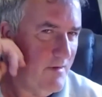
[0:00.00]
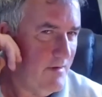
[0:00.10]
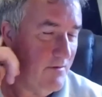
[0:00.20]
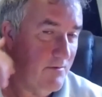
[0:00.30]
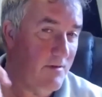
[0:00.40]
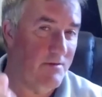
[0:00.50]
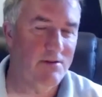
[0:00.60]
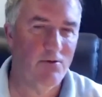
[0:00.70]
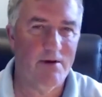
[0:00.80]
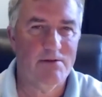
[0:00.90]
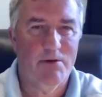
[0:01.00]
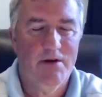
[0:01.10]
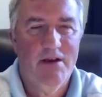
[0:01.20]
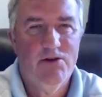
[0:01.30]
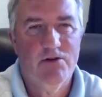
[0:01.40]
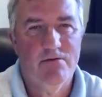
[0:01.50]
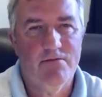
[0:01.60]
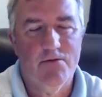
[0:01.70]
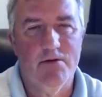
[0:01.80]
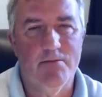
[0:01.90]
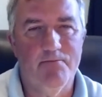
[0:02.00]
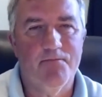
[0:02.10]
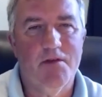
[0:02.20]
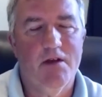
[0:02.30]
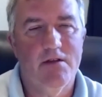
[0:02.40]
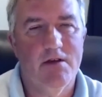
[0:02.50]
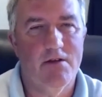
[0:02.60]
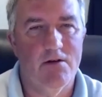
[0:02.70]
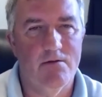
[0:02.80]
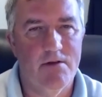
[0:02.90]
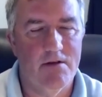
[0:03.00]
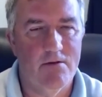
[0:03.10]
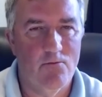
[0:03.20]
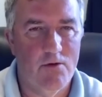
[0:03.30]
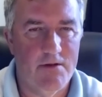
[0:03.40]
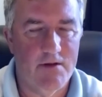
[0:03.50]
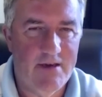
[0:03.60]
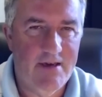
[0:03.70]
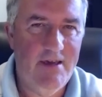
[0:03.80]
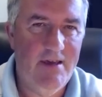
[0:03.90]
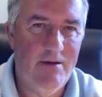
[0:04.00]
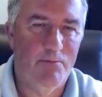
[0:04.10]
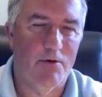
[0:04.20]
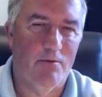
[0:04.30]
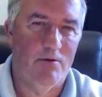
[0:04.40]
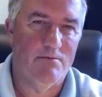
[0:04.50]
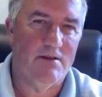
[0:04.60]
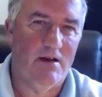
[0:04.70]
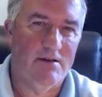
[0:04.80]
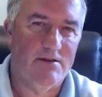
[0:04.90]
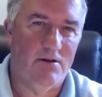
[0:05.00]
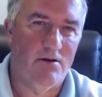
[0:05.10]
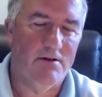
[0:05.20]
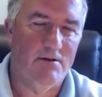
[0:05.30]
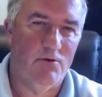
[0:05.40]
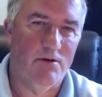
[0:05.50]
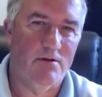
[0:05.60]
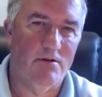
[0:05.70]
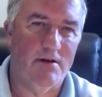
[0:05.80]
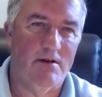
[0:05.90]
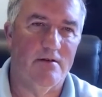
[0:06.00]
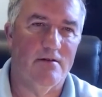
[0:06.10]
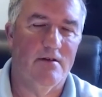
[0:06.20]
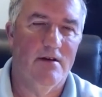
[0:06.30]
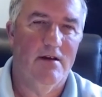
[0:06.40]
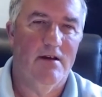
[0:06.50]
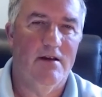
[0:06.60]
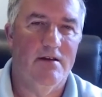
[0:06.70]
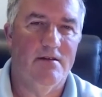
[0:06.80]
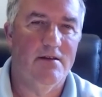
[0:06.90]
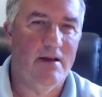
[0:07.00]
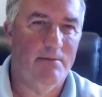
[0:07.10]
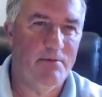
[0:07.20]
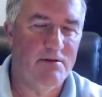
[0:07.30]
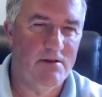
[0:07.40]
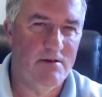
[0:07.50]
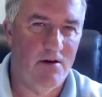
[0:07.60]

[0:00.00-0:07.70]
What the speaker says: There is no explanation for it. The other one of the key problems that I started with looking at is this happens in